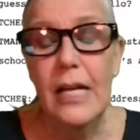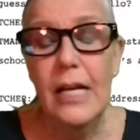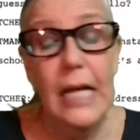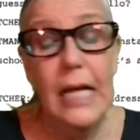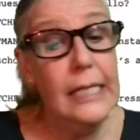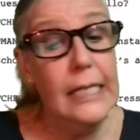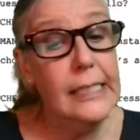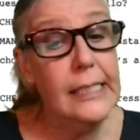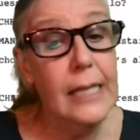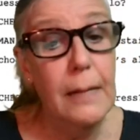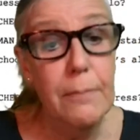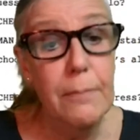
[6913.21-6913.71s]

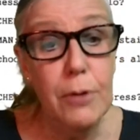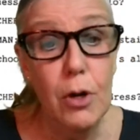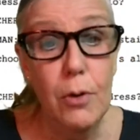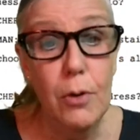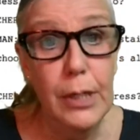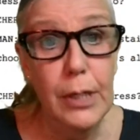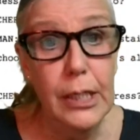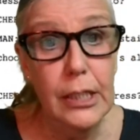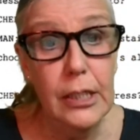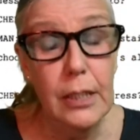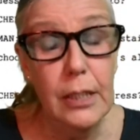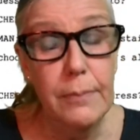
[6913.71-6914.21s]
And some
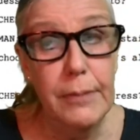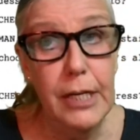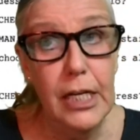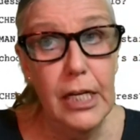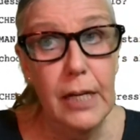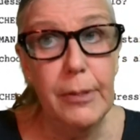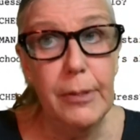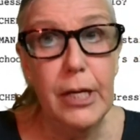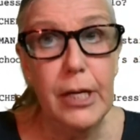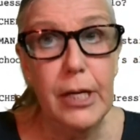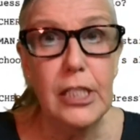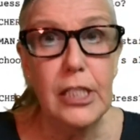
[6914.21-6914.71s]
go into the
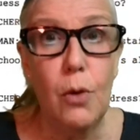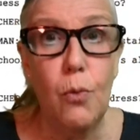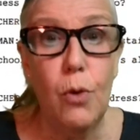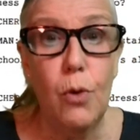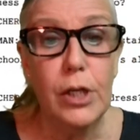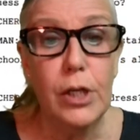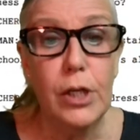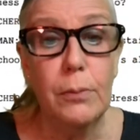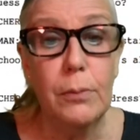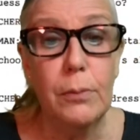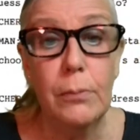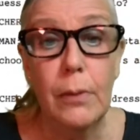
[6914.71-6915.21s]
media because they
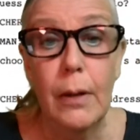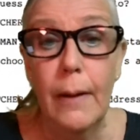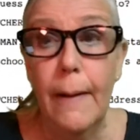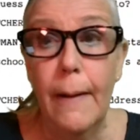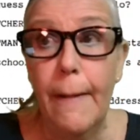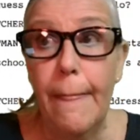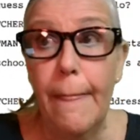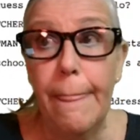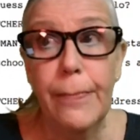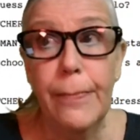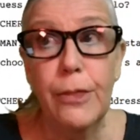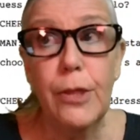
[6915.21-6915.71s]
want to
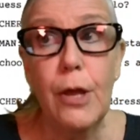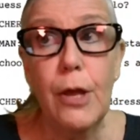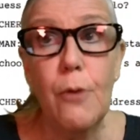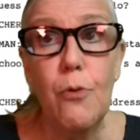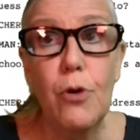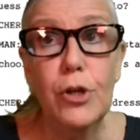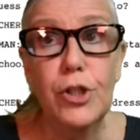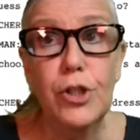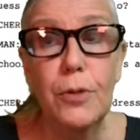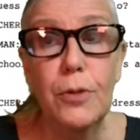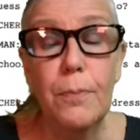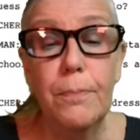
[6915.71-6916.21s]
they
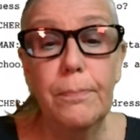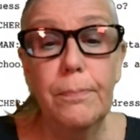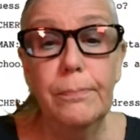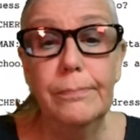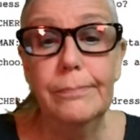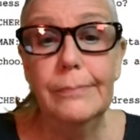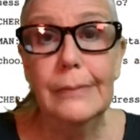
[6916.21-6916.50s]
want to